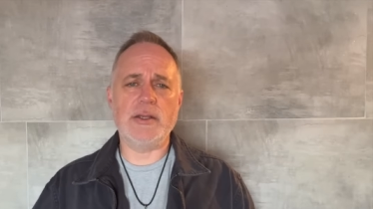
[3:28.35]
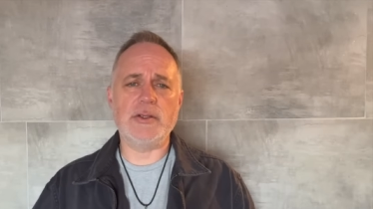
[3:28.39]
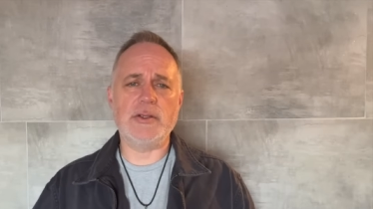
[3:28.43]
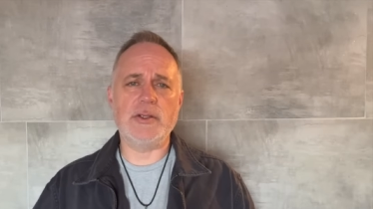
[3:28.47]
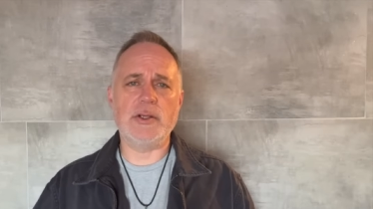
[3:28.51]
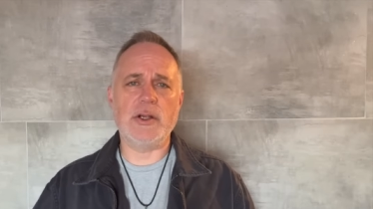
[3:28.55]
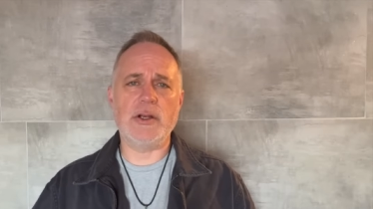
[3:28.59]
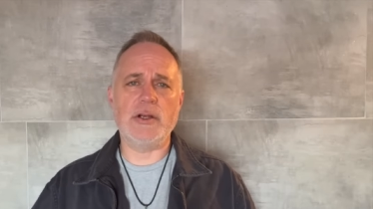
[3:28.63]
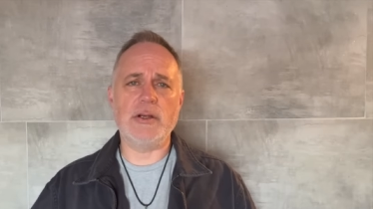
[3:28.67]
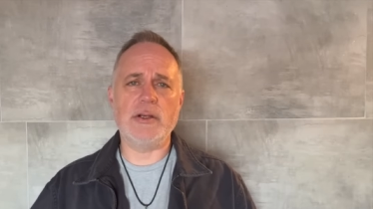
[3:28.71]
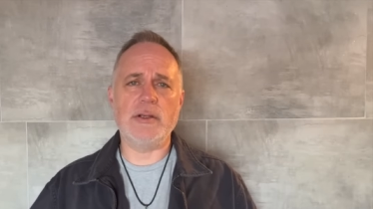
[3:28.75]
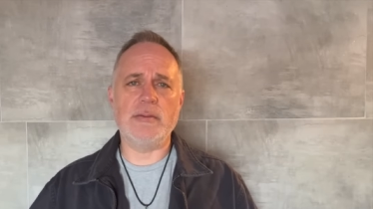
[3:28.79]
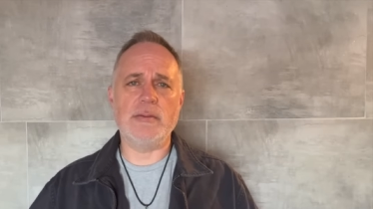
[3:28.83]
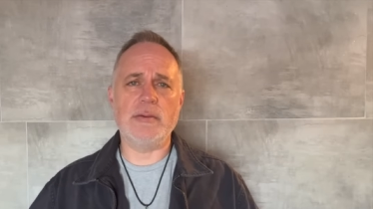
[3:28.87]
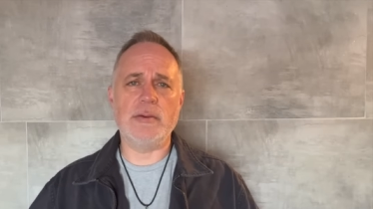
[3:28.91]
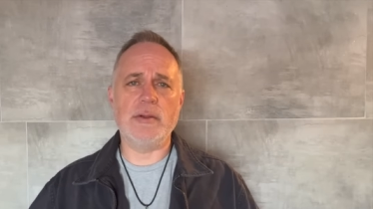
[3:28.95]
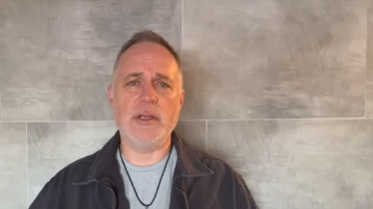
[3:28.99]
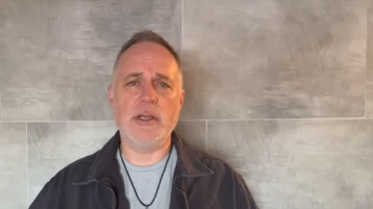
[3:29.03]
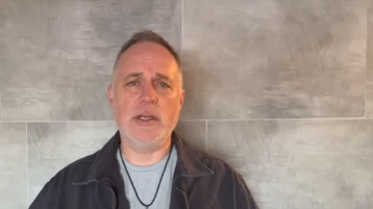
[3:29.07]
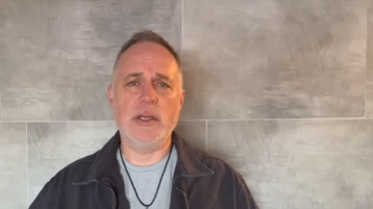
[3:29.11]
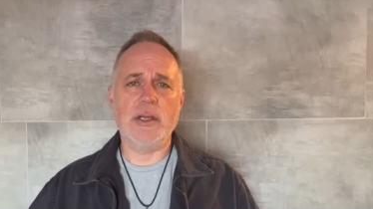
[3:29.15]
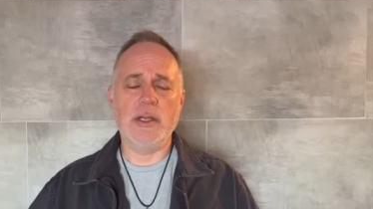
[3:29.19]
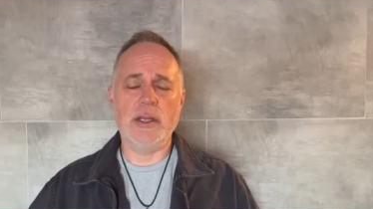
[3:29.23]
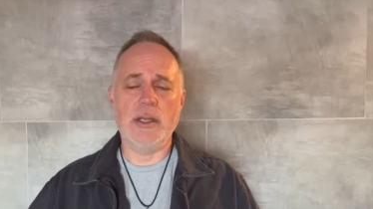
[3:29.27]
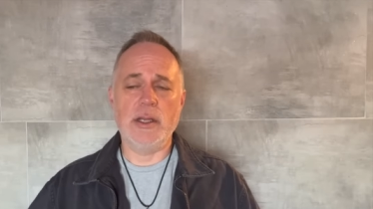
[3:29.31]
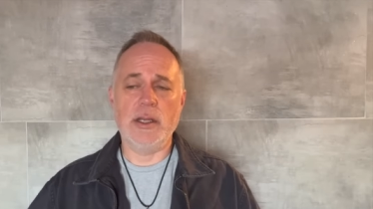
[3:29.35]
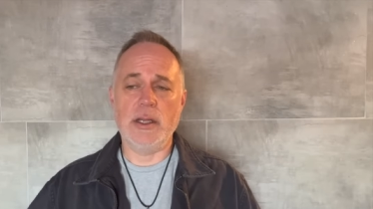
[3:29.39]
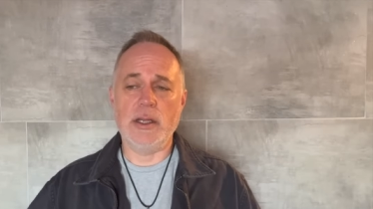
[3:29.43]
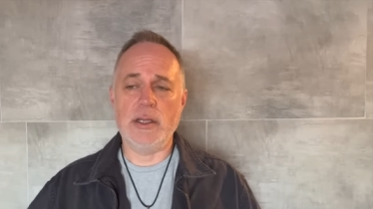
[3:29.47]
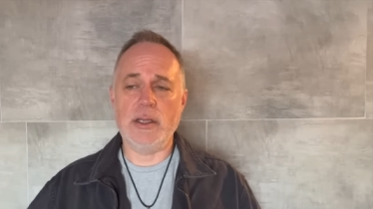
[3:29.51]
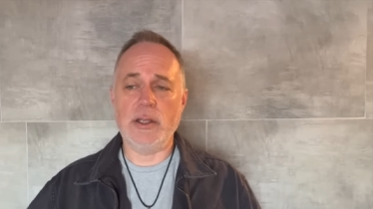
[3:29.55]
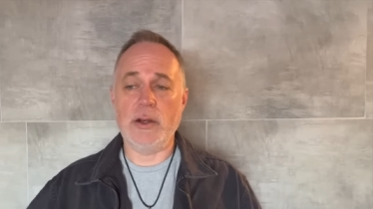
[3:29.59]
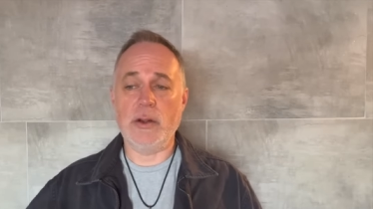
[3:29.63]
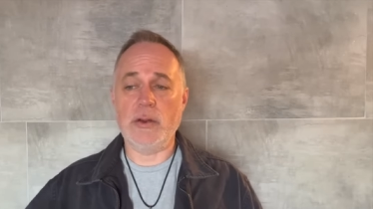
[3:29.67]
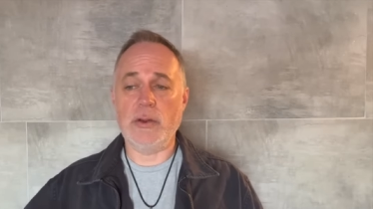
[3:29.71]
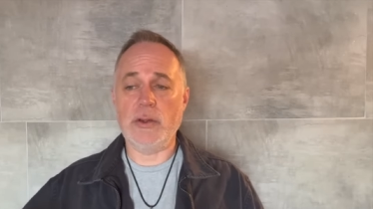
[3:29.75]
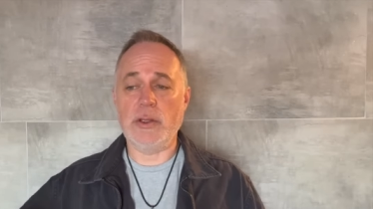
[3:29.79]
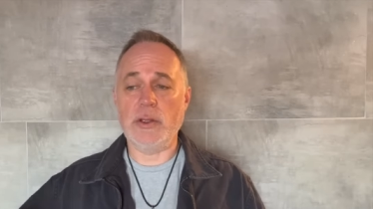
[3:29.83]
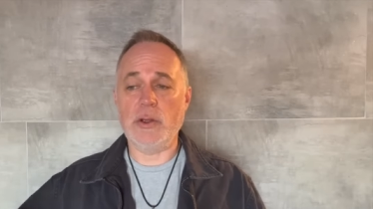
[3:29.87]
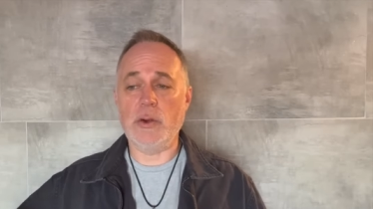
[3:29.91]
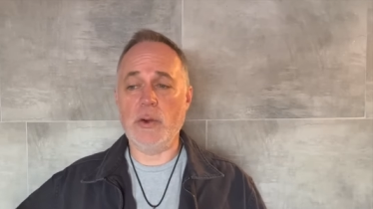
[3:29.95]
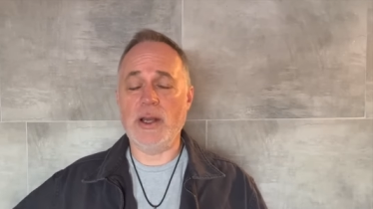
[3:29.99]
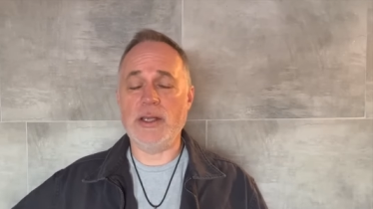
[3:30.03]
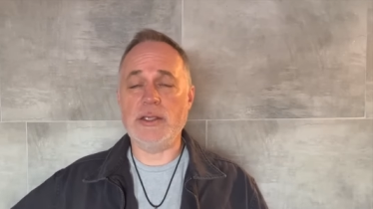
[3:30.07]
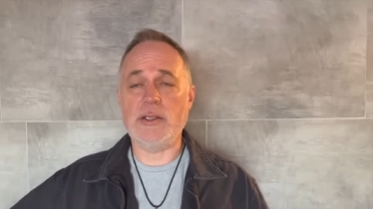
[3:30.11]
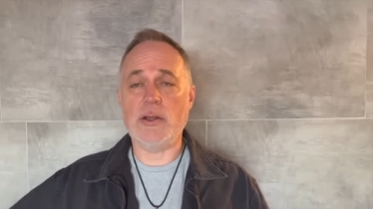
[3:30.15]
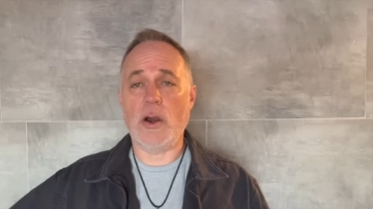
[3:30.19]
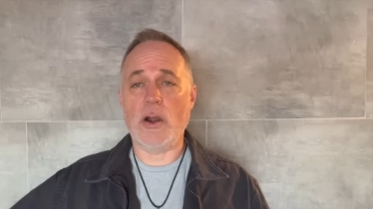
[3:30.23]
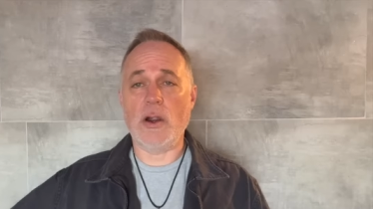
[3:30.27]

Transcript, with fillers: certain, you know, the U.S.